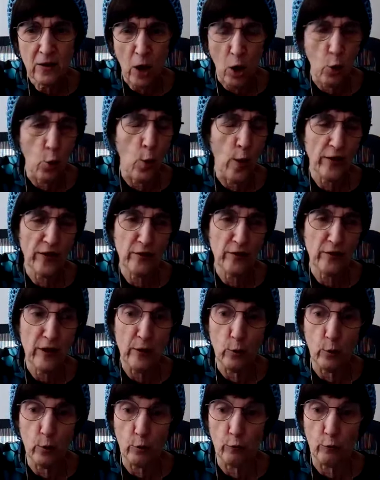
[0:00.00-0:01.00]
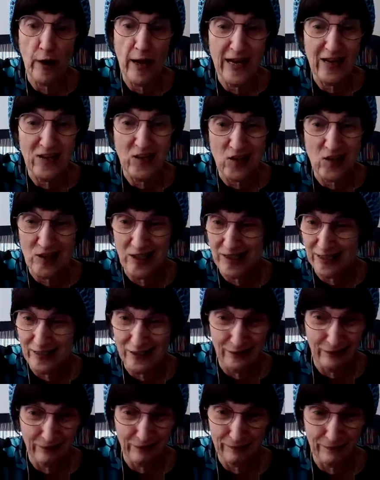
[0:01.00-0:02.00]
or whether he were raised
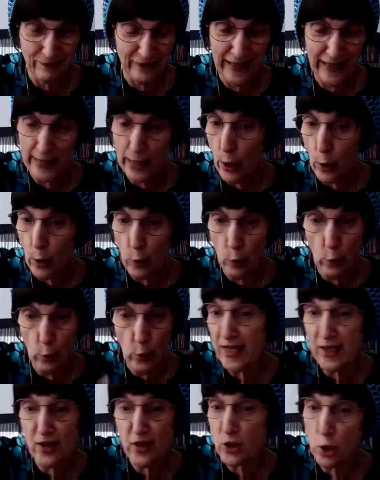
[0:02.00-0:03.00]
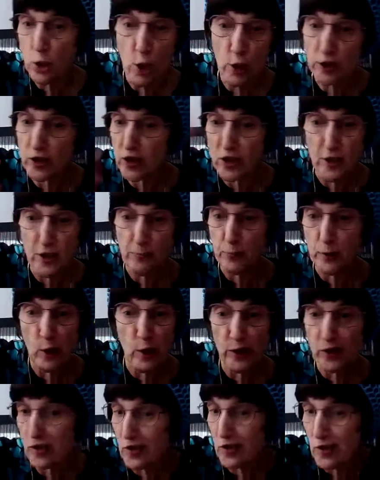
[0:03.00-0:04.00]
in, East Hutsy
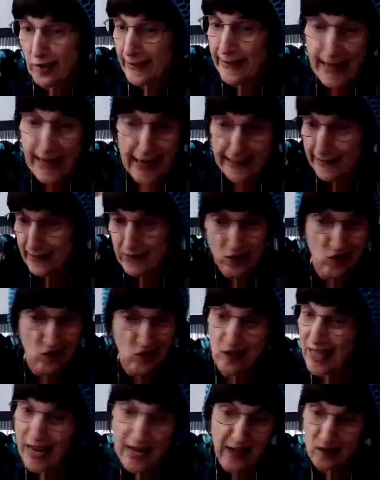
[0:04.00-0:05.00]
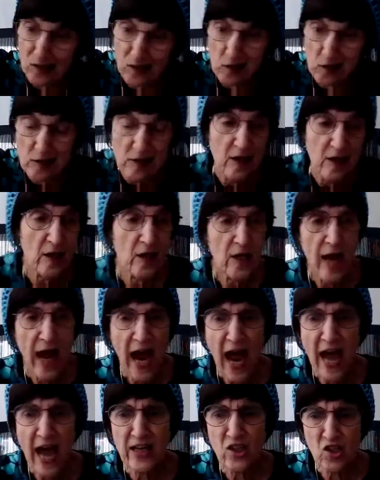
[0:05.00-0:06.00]
Plutz, United States,
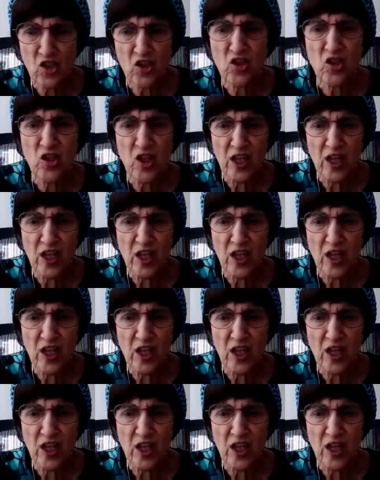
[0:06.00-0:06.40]
I just